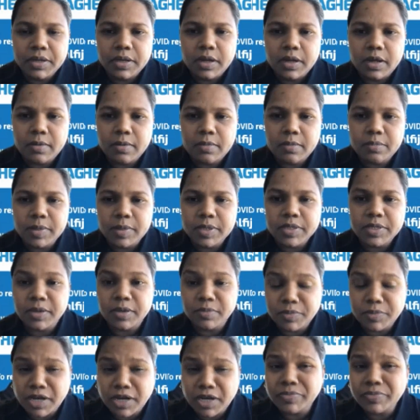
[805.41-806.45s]
But
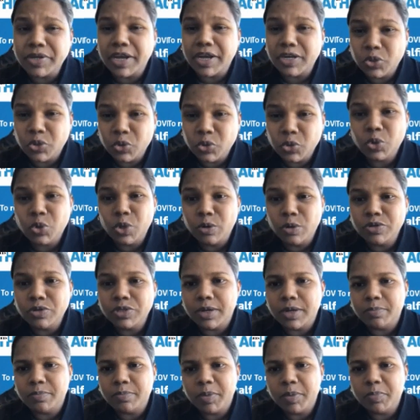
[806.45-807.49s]
sometimes I do know
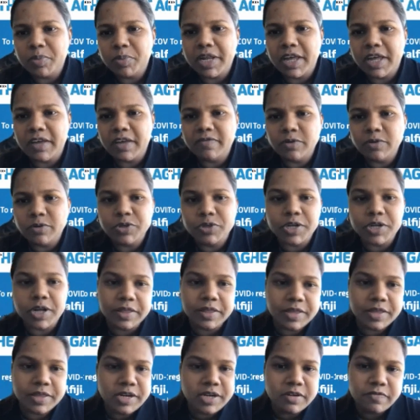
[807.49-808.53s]
some people have used
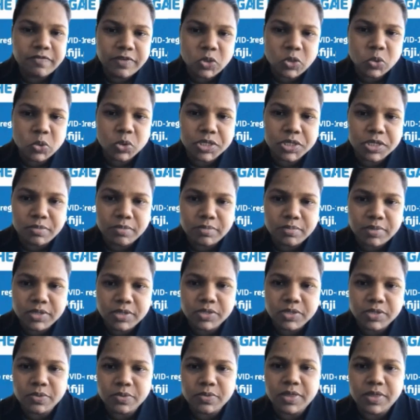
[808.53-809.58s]
other individuals'
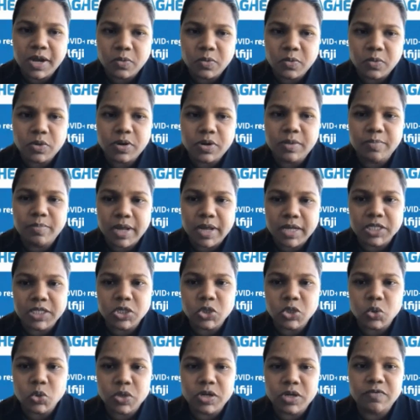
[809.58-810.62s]
numbers, so that
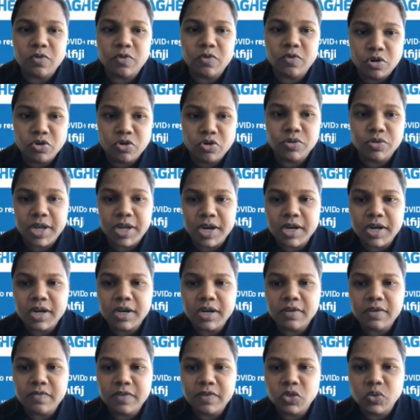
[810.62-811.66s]
message could have gone to that
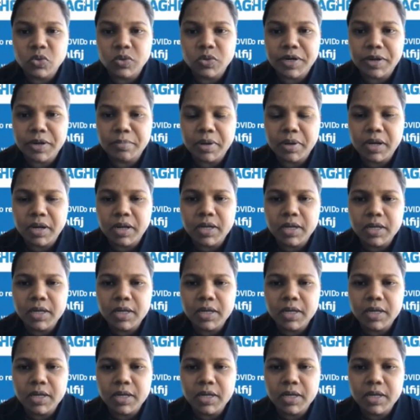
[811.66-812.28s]
individual number